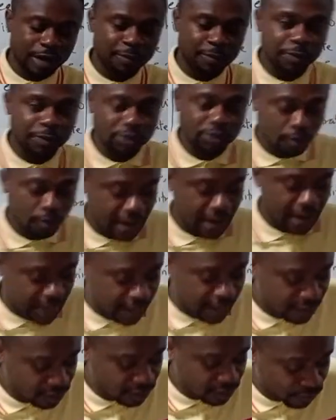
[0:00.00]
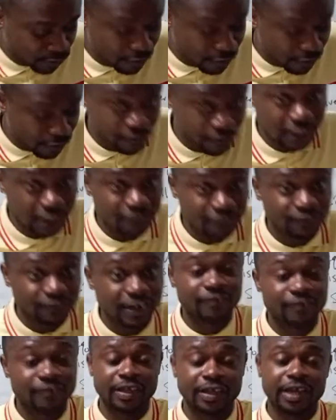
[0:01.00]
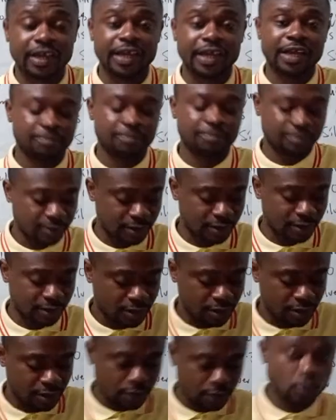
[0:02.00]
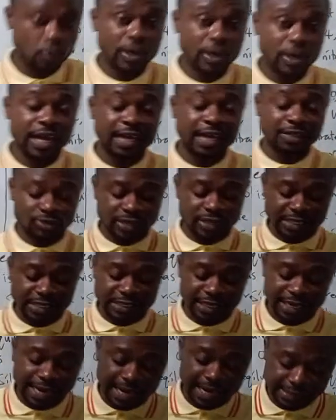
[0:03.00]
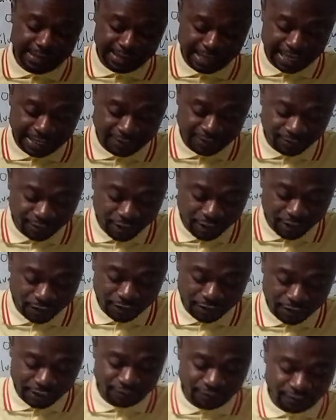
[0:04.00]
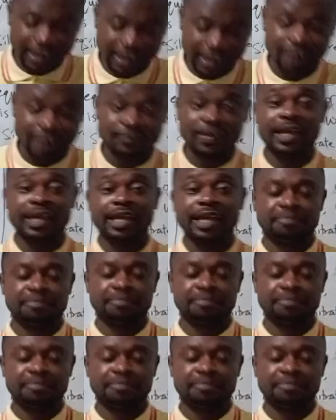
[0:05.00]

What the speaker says: it up around 4:45 a.m. We'll end today's class at 4:45 a.m.